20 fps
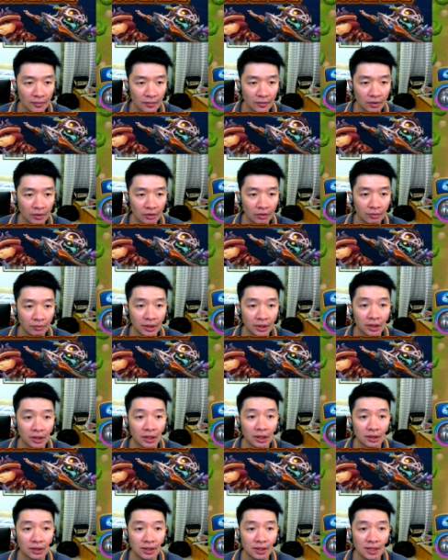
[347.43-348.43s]
Oh my
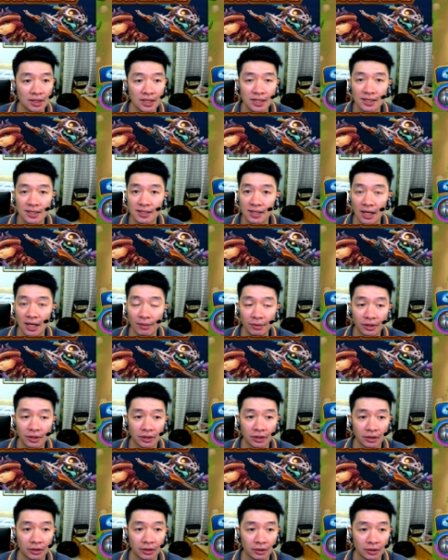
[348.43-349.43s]
god, a
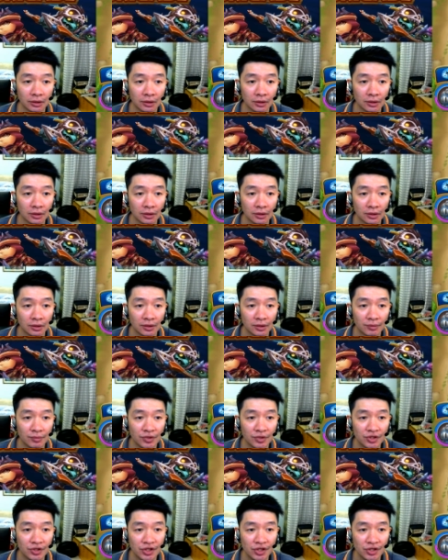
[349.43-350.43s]
summoner.
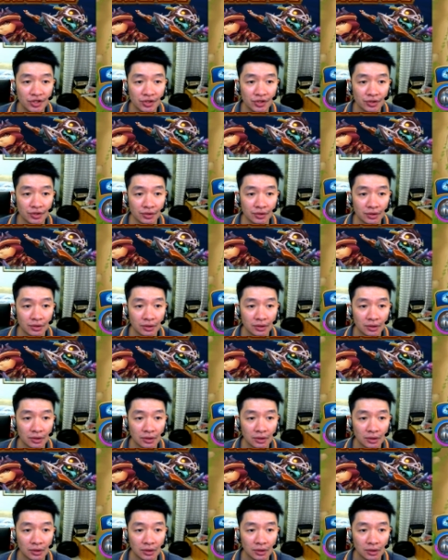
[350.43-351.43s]
Magicians.
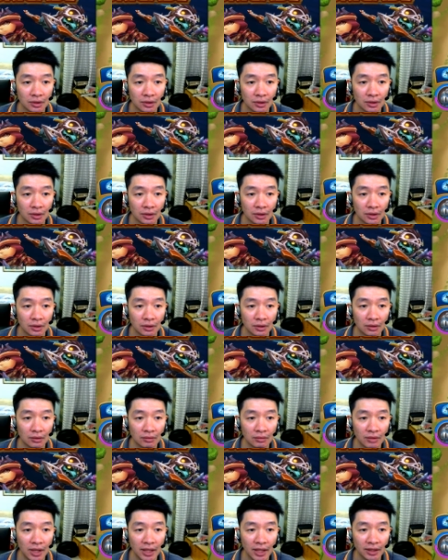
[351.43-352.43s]

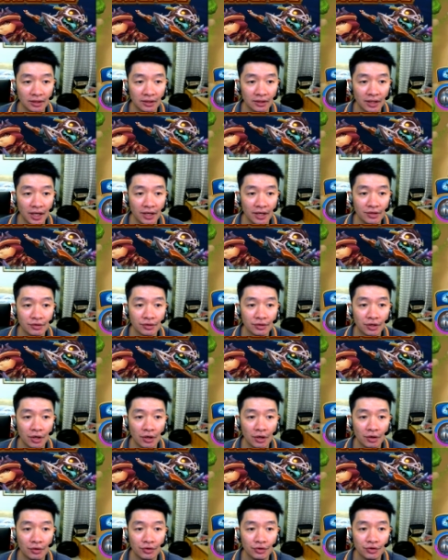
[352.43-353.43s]
Alright, there you
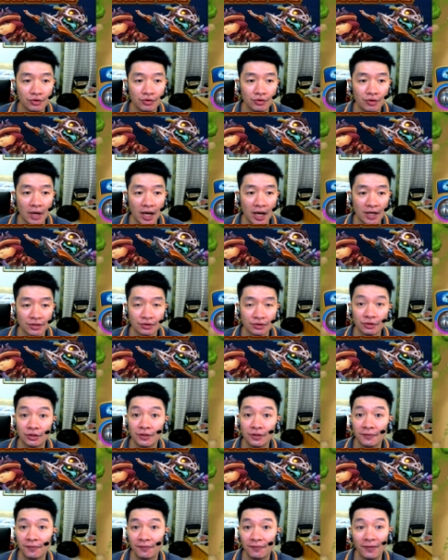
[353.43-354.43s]
go. You are so
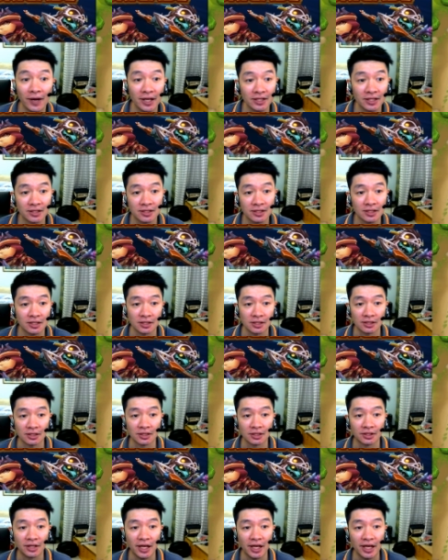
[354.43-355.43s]
defenseless
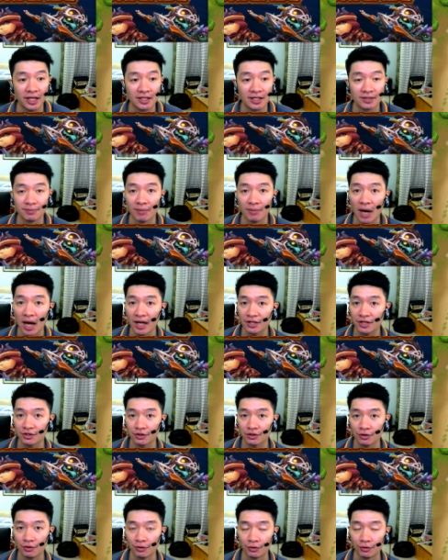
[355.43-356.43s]
against my
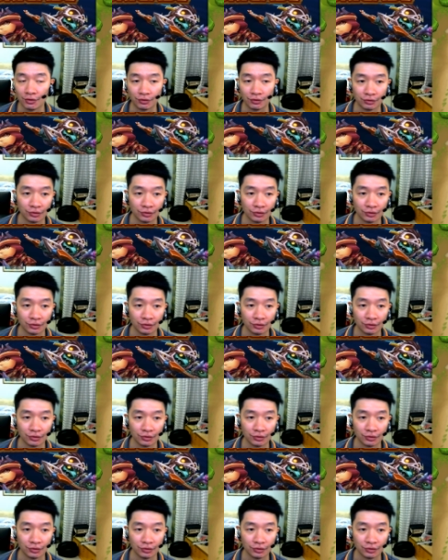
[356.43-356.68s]
sword.